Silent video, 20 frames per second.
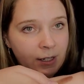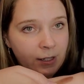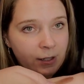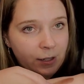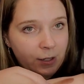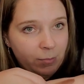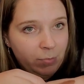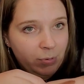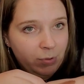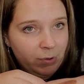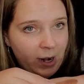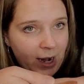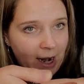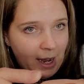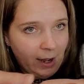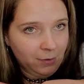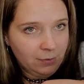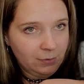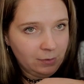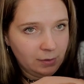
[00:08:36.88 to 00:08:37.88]
the
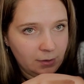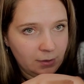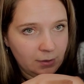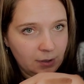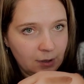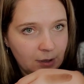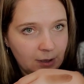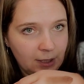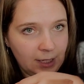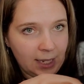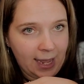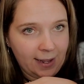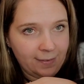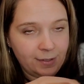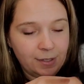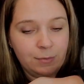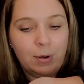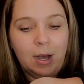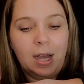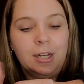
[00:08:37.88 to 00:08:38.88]
brown. Live
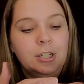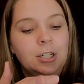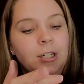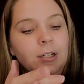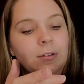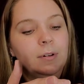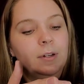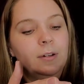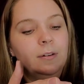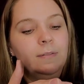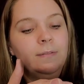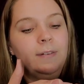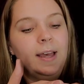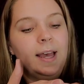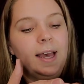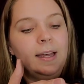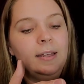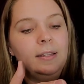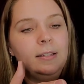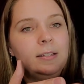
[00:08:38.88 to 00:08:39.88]
swatching real
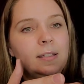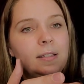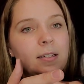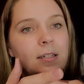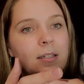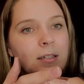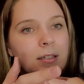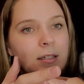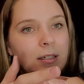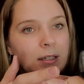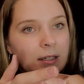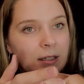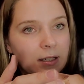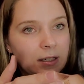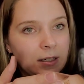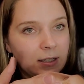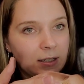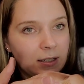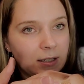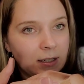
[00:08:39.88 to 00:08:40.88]
fast.
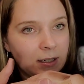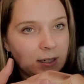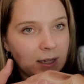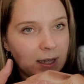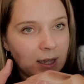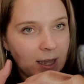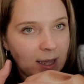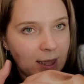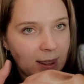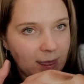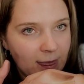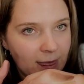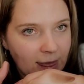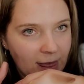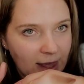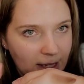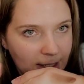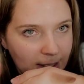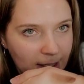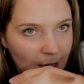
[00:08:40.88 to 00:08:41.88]
And
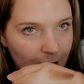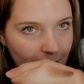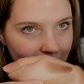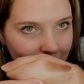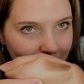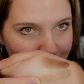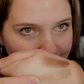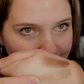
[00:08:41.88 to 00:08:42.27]
this, oh